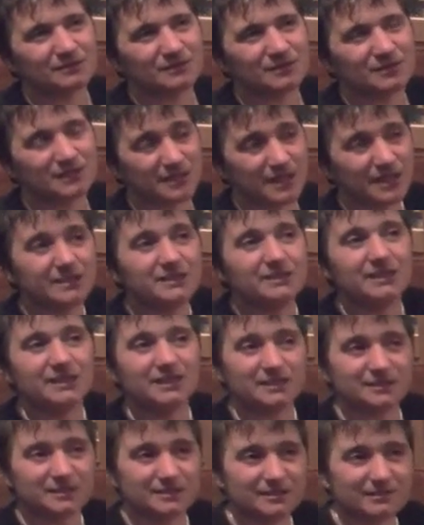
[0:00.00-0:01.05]

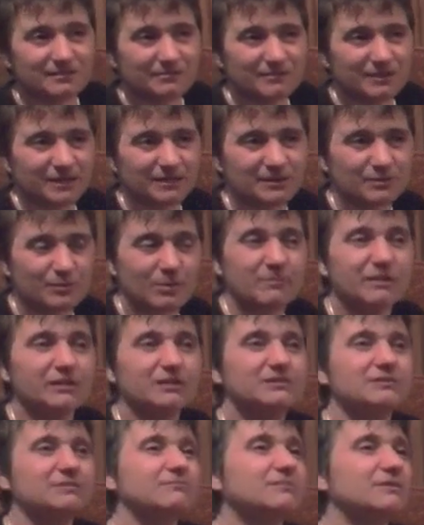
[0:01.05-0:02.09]
stated that women
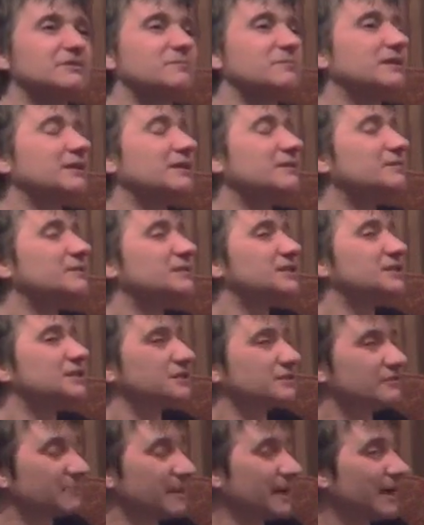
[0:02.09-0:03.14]
must be in a position
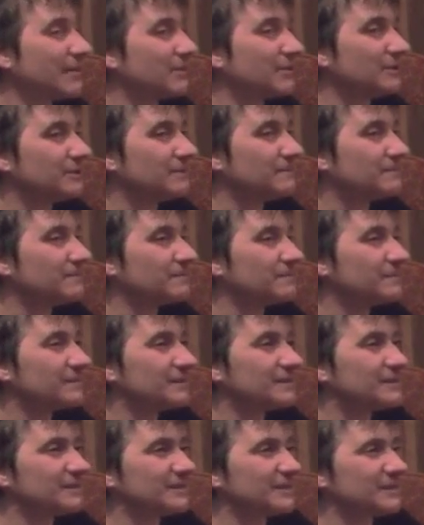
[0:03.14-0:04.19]
of power.
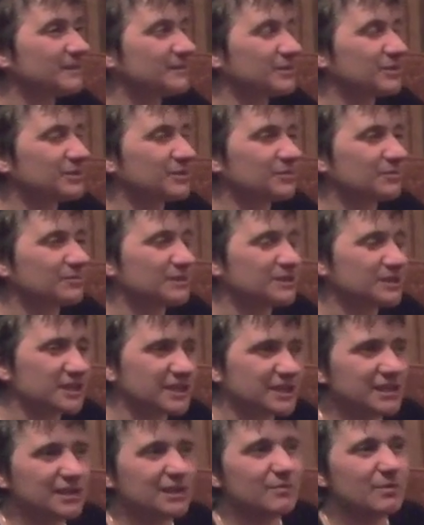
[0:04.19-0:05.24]
But the
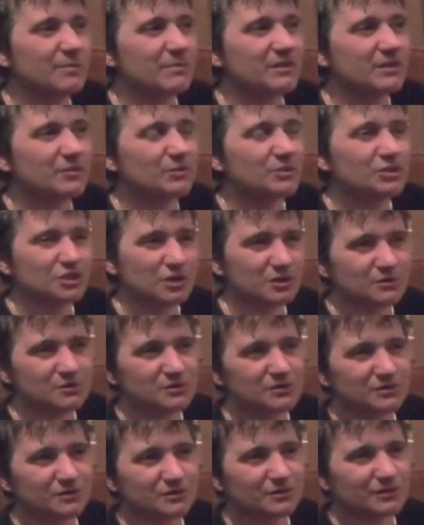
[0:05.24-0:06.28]
particular women that were
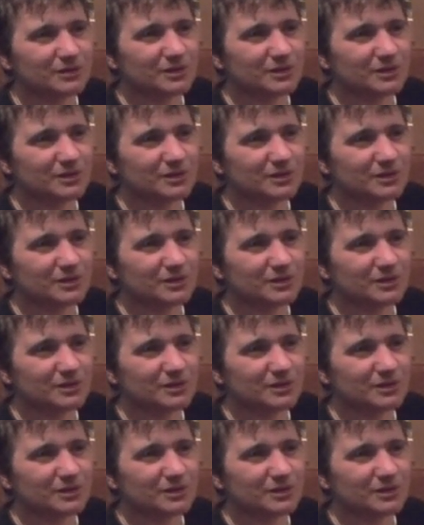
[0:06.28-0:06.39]
chosen